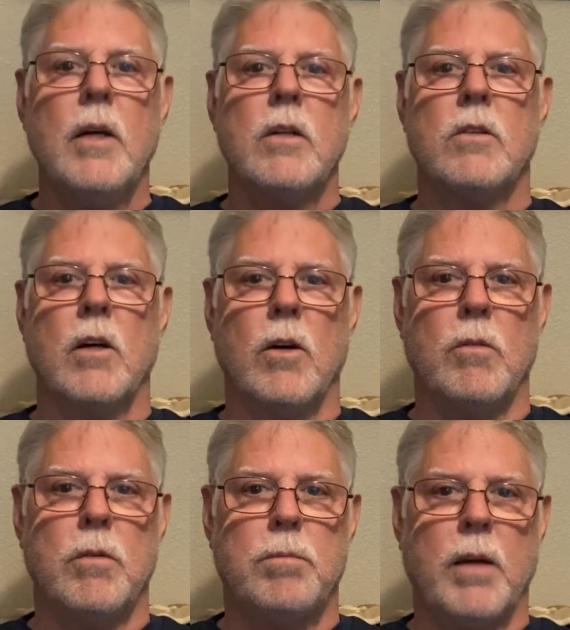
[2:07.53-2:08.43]
So
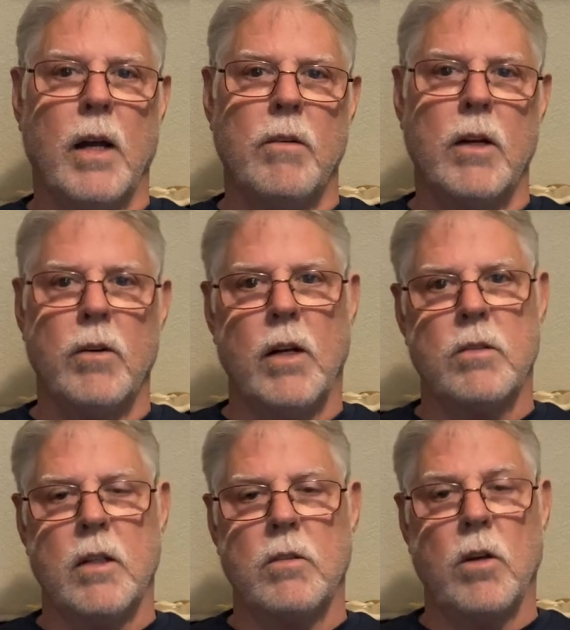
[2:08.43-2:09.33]
kind of
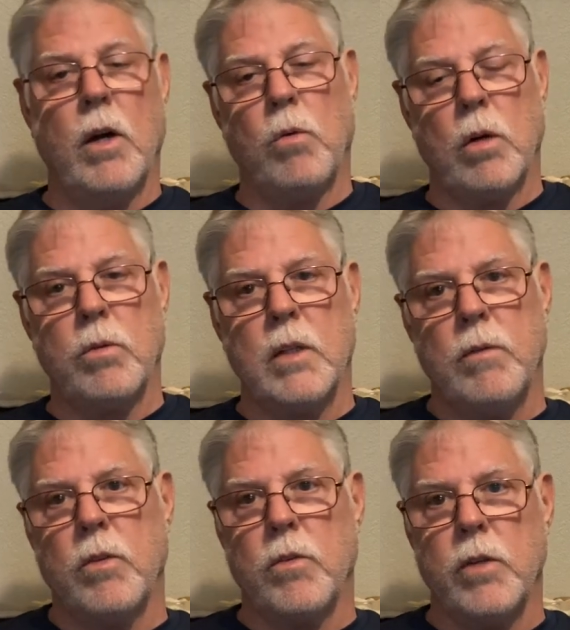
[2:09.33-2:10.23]
interesting. So I worked with
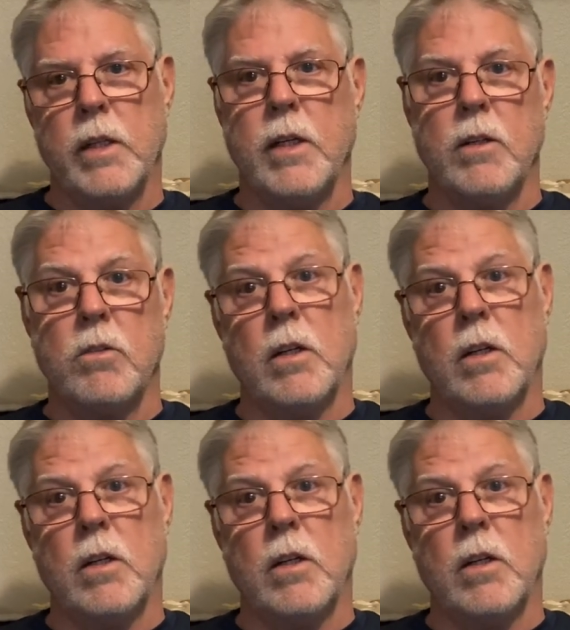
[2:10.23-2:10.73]
them for three years,